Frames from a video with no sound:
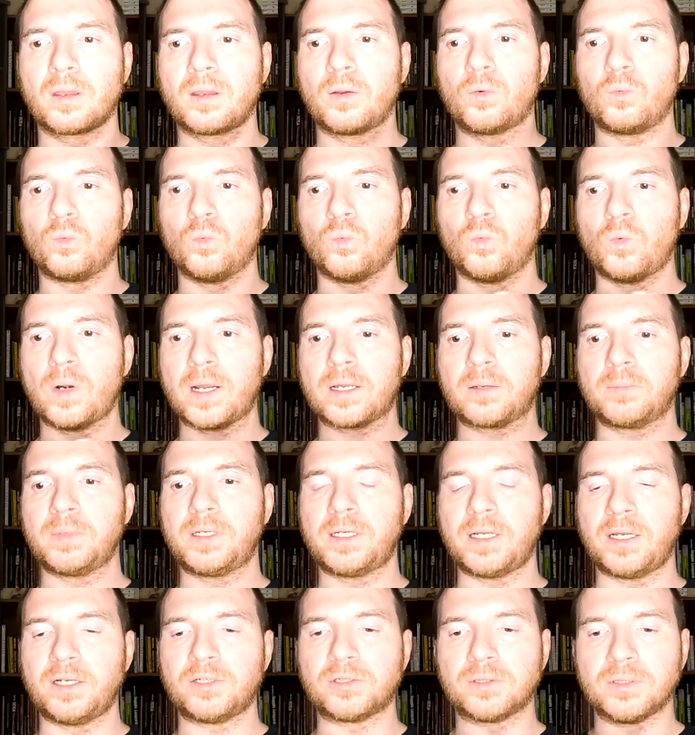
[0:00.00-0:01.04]

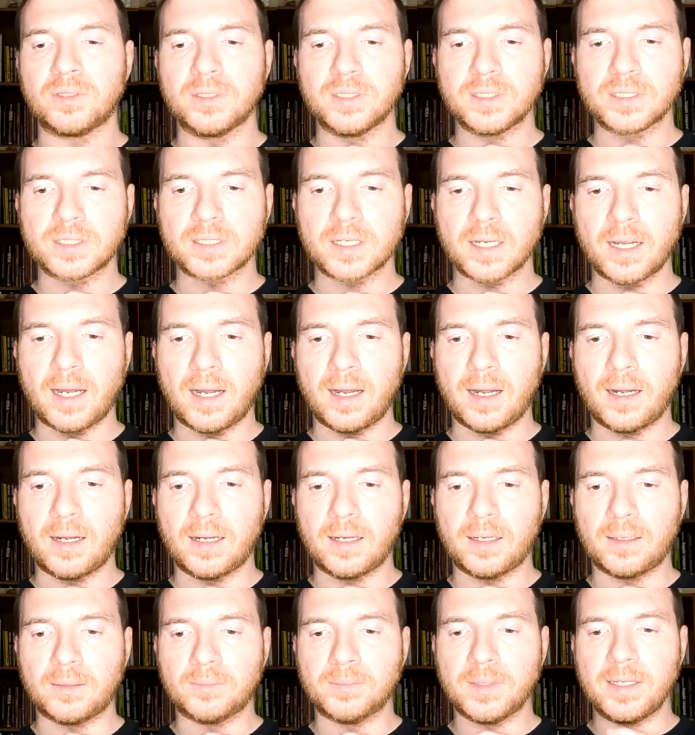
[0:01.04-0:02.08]
Recommendations.
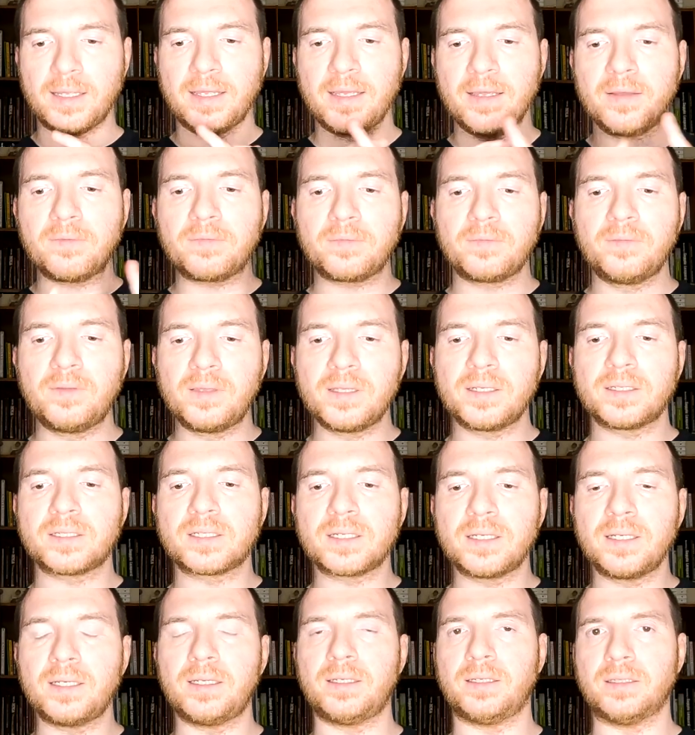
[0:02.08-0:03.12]
If this
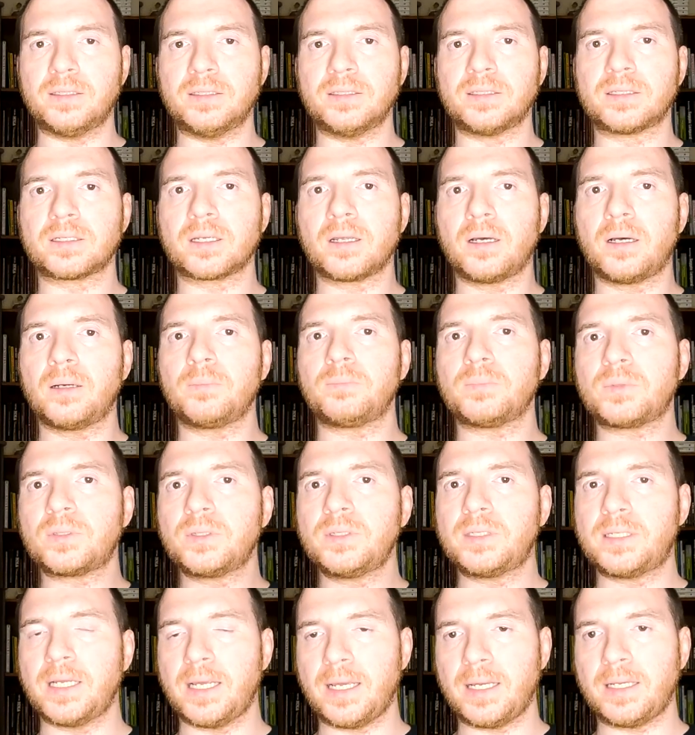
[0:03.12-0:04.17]
is up to
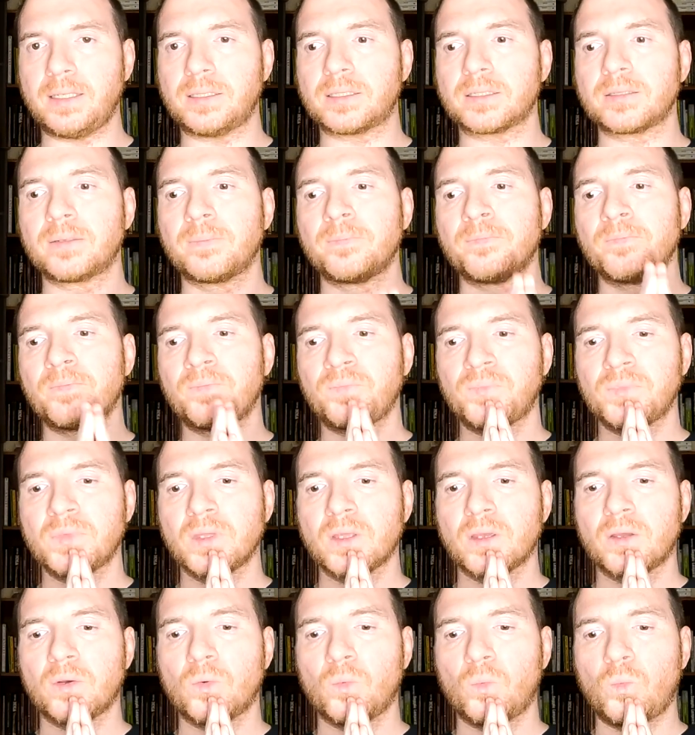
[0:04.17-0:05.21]
date
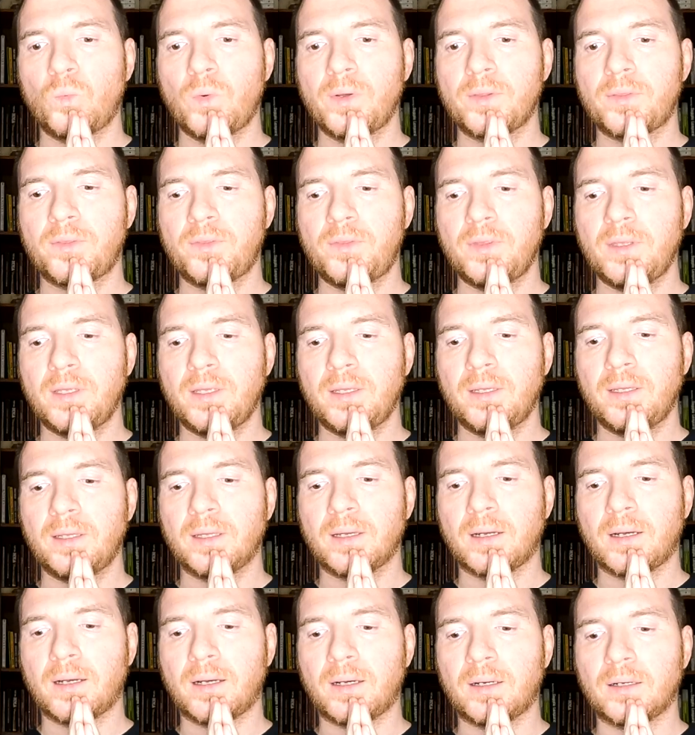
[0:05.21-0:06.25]
with the
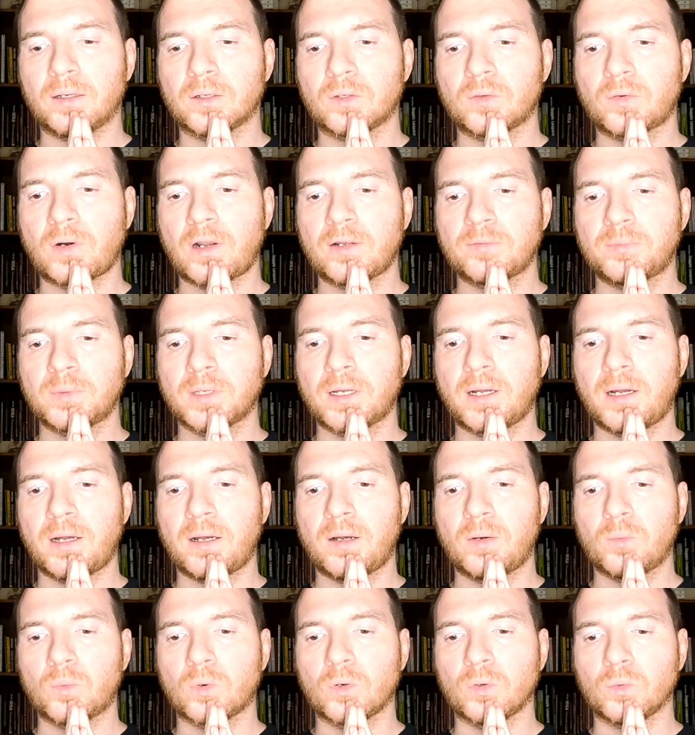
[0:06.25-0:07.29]
Krav
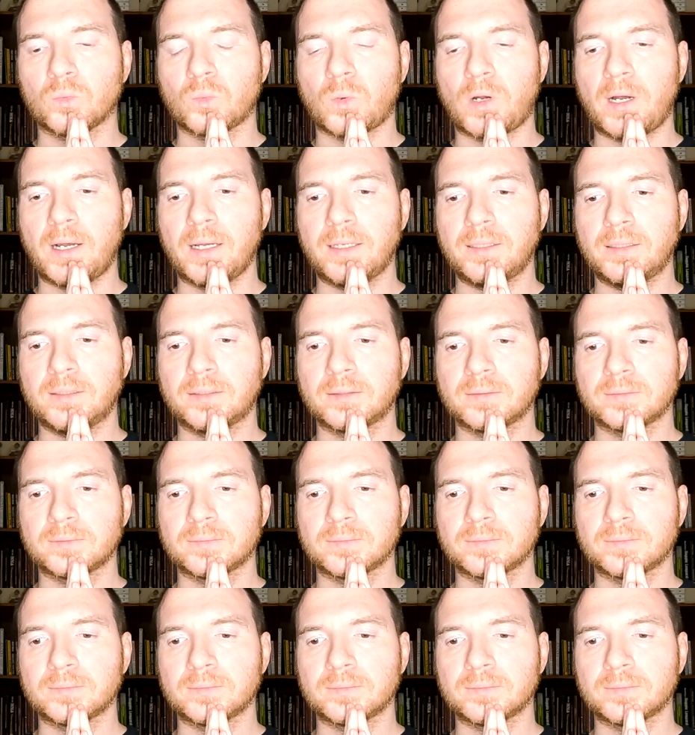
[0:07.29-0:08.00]
Maga Worldwide